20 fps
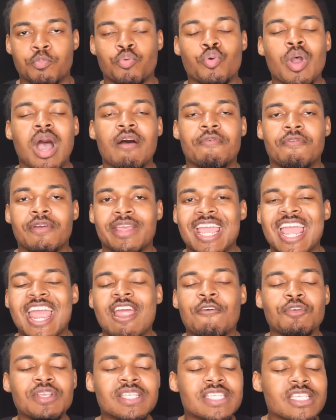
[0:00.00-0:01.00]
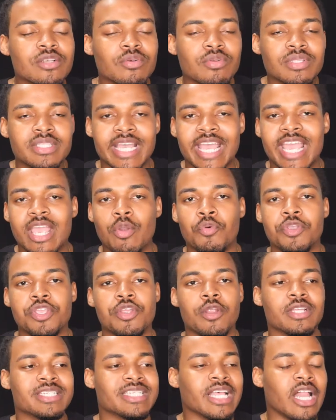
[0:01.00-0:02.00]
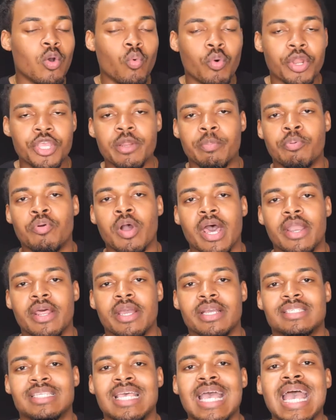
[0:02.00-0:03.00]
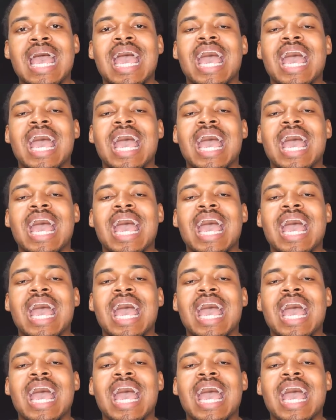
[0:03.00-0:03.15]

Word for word: profit every single day when you're selling one of your products